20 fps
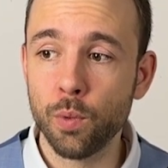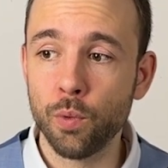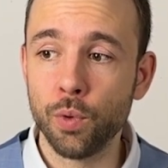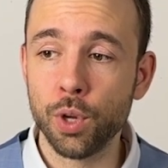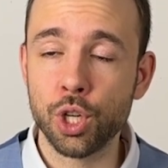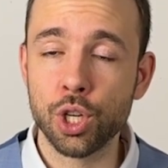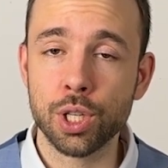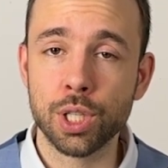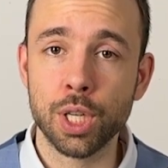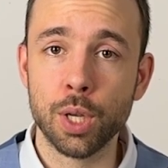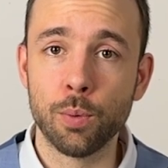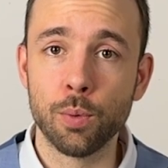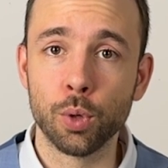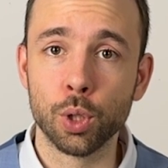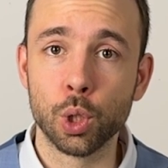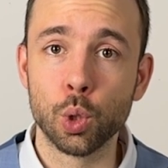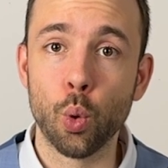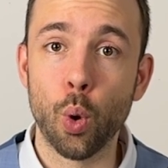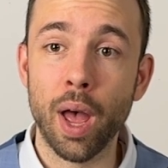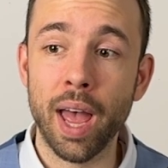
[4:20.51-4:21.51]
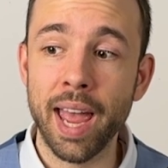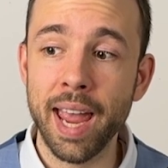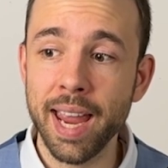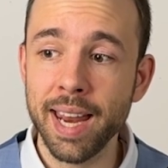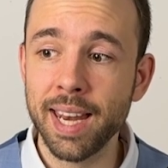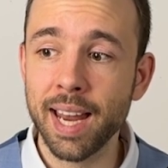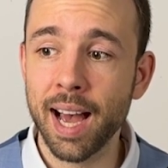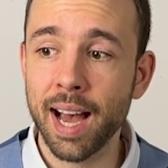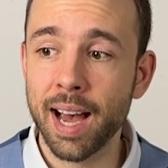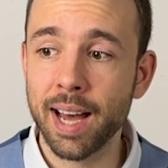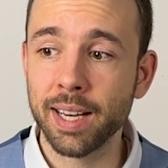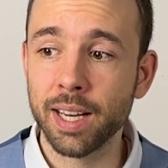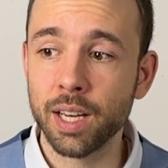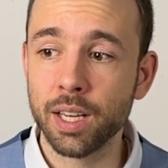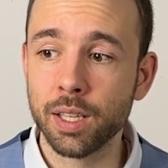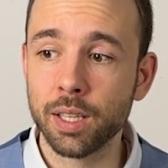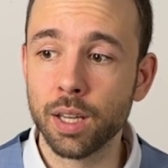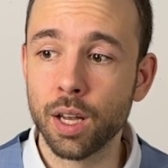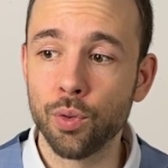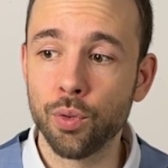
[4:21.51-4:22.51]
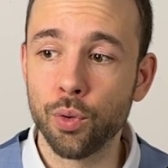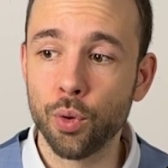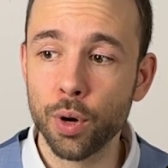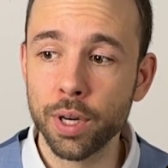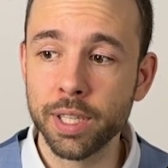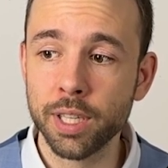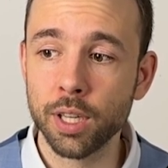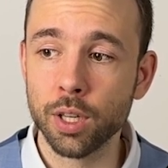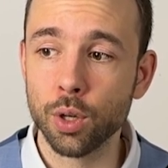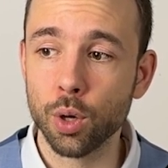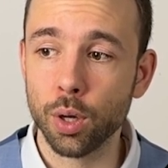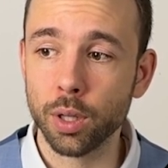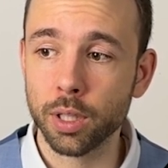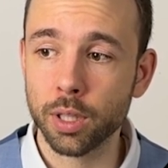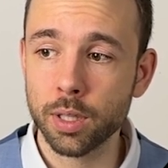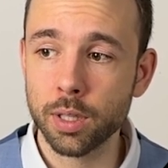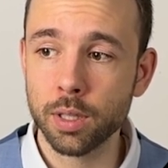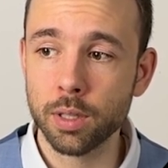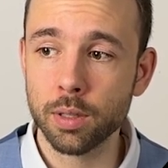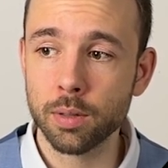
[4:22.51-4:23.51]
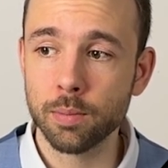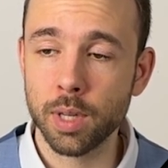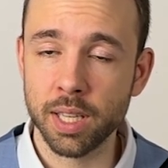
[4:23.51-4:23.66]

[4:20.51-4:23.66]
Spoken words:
which is equal to $840,